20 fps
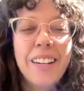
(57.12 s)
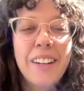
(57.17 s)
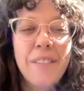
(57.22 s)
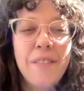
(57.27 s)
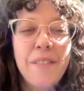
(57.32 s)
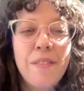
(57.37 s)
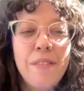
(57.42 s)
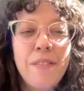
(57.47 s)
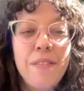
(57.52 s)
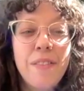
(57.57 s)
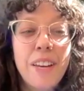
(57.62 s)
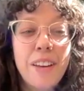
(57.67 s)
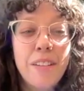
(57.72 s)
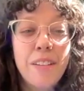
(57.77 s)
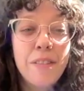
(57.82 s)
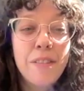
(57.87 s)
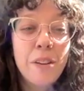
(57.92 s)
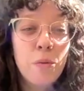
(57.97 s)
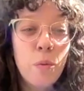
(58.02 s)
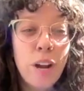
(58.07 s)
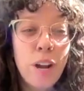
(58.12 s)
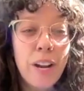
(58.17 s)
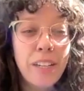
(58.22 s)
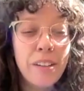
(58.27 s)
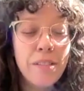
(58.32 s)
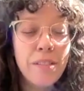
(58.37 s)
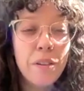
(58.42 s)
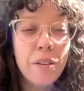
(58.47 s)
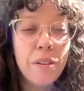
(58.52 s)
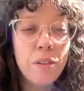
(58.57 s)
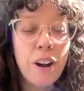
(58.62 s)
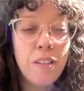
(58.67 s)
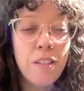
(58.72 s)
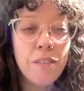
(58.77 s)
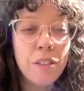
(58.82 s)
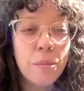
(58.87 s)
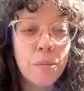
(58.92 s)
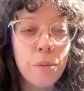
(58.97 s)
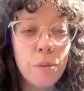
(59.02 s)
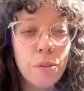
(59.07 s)
And if and when you feel
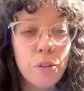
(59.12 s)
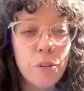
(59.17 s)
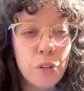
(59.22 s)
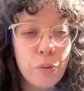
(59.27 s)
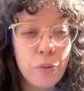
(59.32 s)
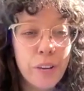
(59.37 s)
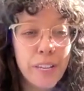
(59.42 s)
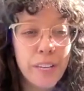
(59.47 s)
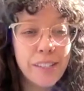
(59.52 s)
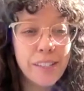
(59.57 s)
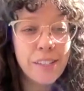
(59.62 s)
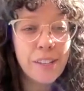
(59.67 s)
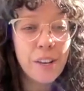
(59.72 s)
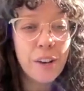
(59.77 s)
comfortable doing